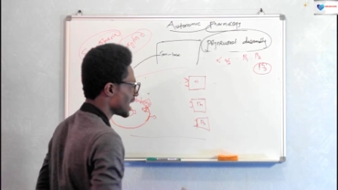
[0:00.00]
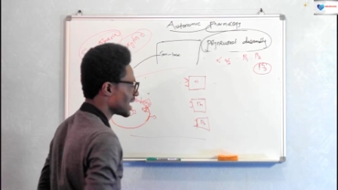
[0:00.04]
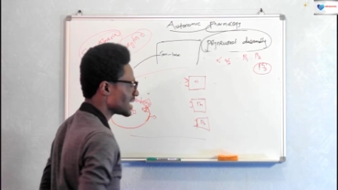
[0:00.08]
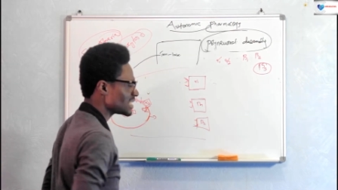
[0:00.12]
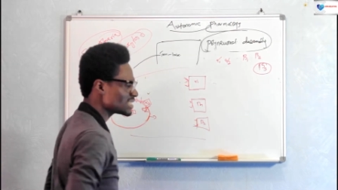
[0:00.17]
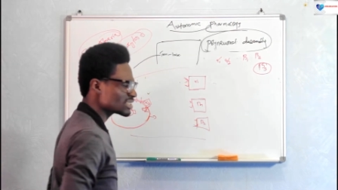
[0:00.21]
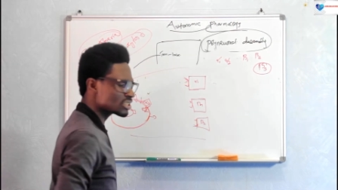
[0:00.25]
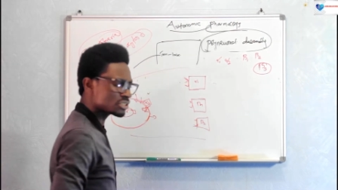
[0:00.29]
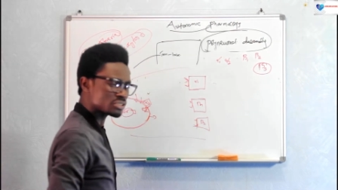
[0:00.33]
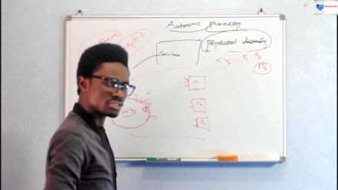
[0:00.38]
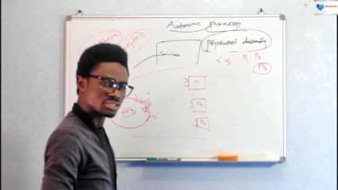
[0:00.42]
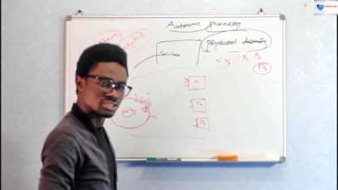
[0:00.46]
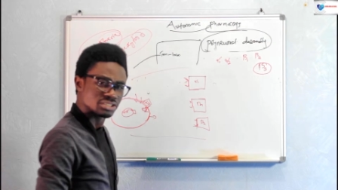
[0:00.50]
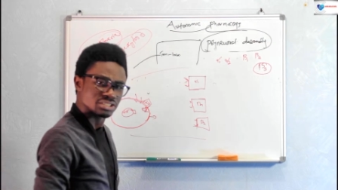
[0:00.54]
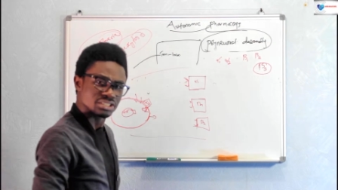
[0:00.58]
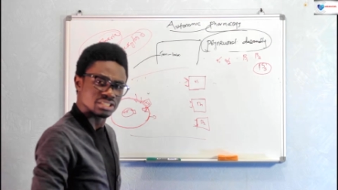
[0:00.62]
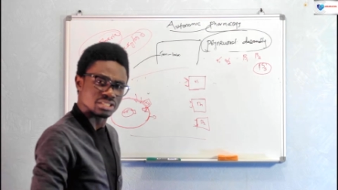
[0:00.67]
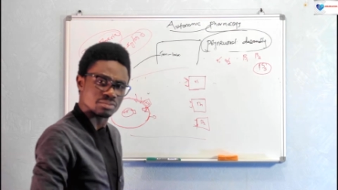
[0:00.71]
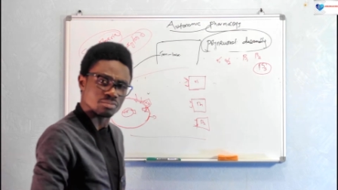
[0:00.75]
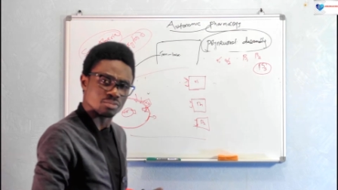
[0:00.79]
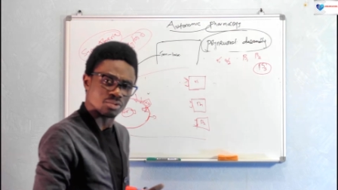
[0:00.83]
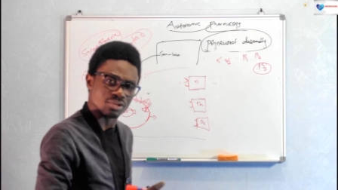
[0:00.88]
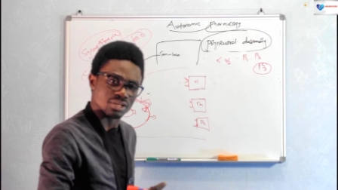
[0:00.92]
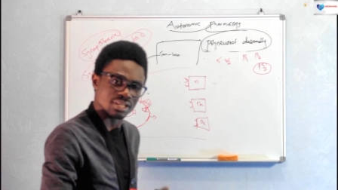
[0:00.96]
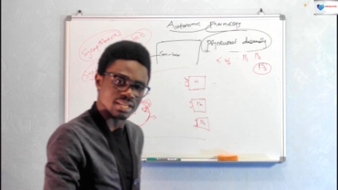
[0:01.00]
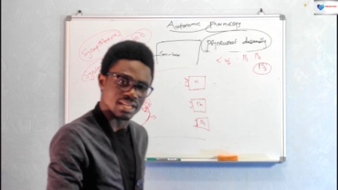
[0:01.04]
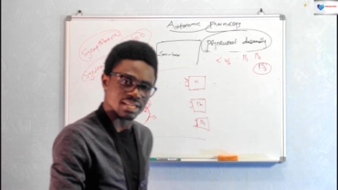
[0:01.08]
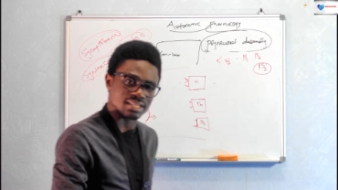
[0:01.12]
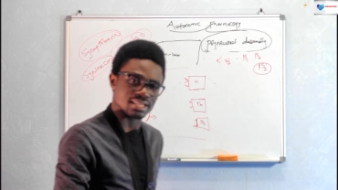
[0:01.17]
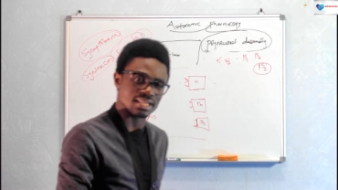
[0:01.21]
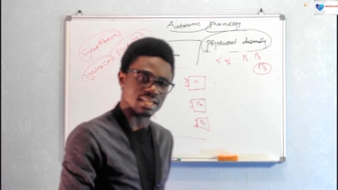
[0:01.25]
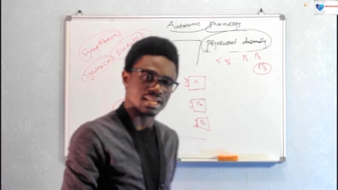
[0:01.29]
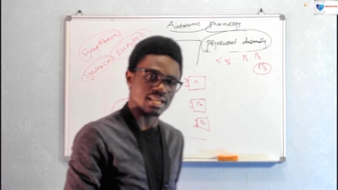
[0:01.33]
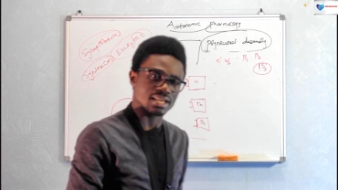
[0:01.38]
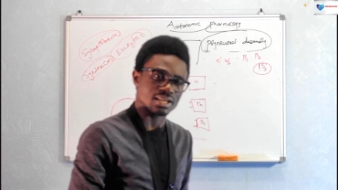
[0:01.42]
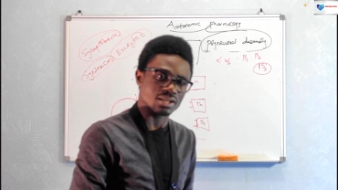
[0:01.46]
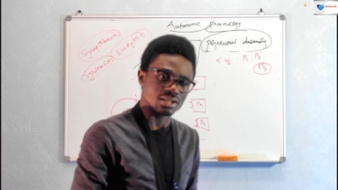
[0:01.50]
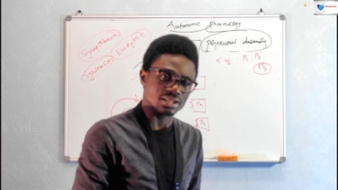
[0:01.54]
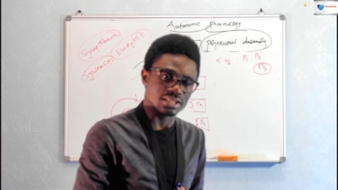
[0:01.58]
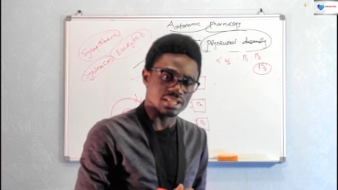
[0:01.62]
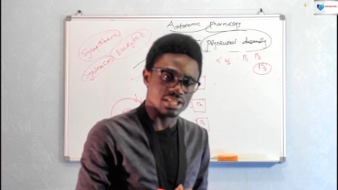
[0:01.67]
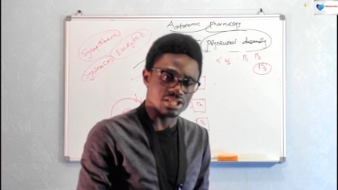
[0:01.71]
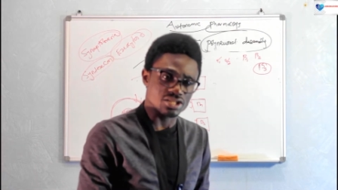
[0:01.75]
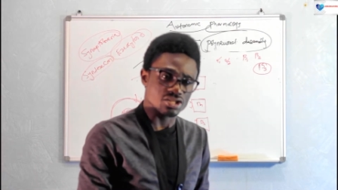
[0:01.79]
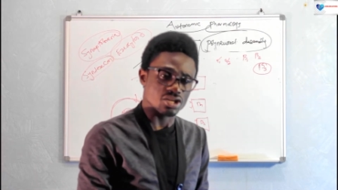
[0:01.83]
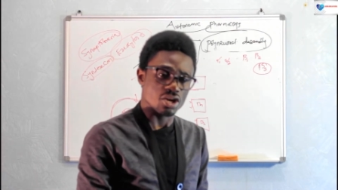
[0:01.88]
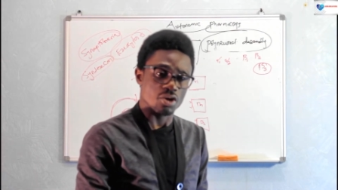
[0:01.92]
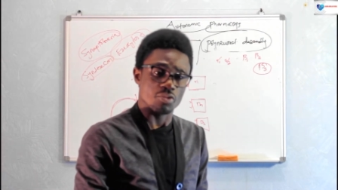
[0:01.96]
and it's gonna stimulate
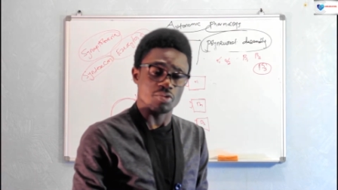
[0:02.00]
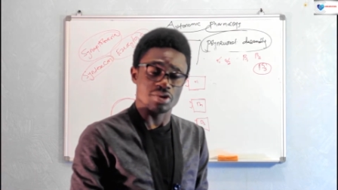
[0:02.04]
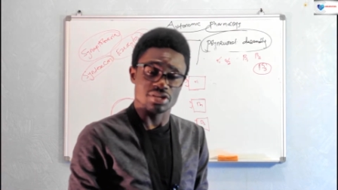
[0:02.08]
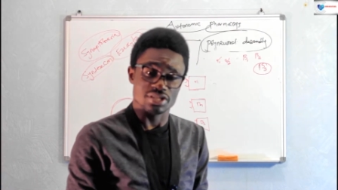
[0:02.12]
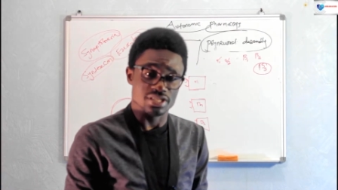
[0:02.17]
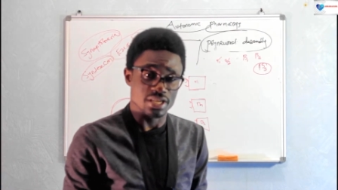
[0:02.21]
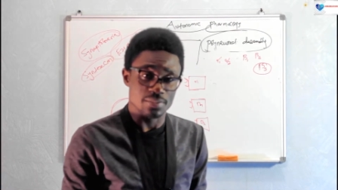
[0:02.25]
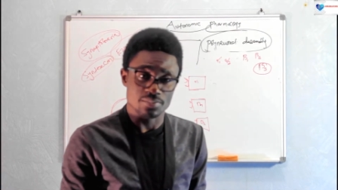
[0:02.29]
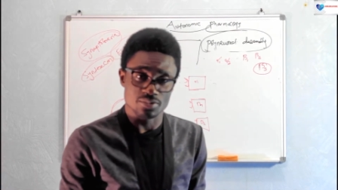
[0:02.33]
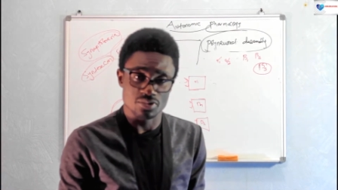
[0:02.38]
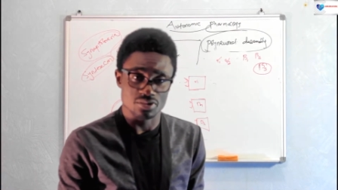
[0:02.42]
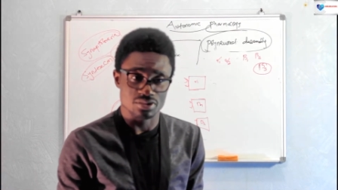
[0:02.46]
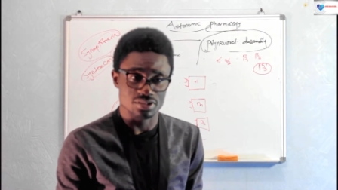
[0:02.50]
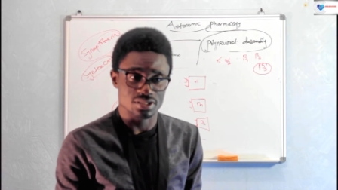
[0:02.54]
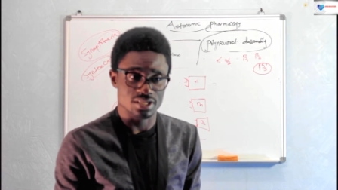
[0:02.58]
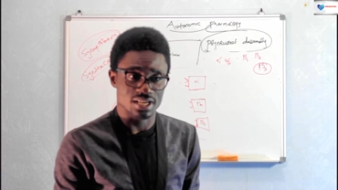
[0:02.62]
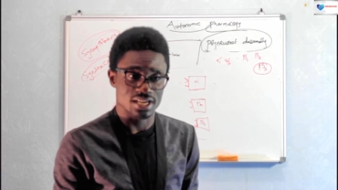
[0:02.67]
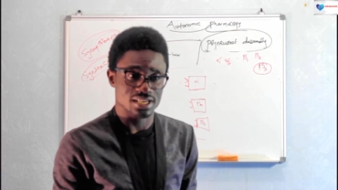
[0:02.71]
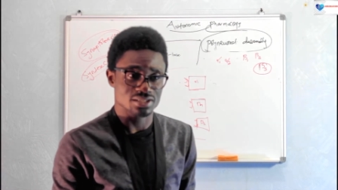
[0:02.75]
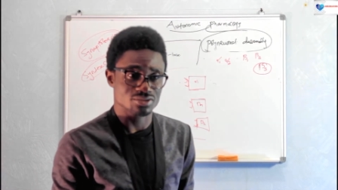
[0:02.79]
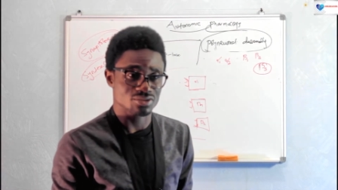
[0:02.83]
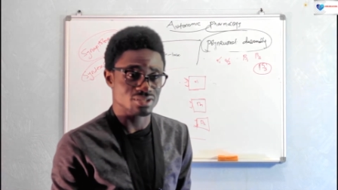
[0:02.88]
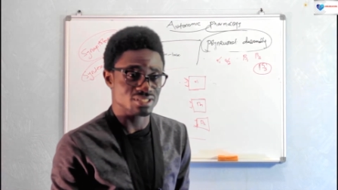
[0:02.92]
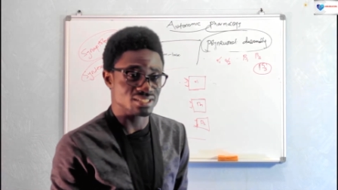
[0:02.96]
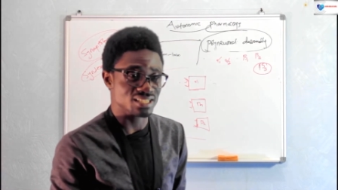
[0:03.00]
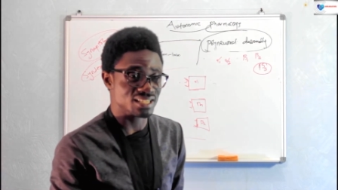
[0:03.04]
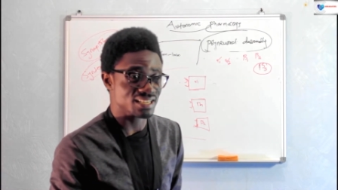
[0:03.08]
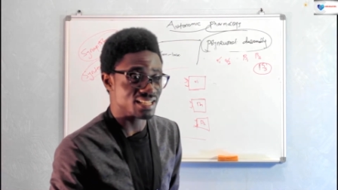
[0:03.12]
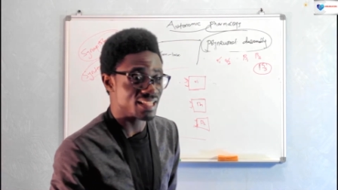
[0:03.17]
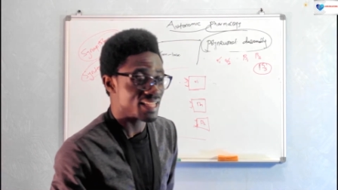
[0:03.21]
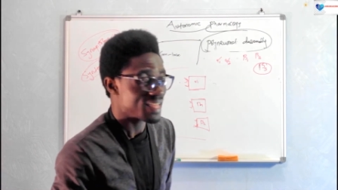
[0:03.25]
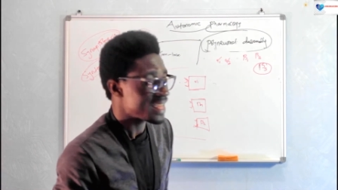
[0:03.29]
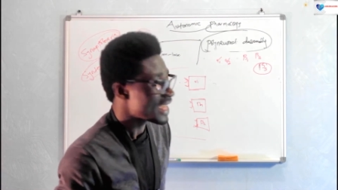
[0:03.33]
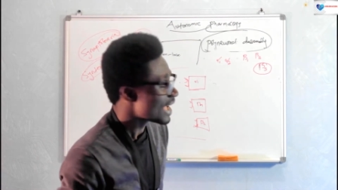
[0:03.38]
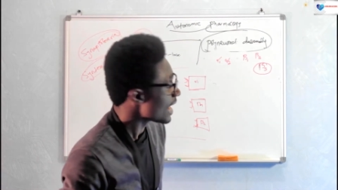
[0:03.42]
these receptors guys you understand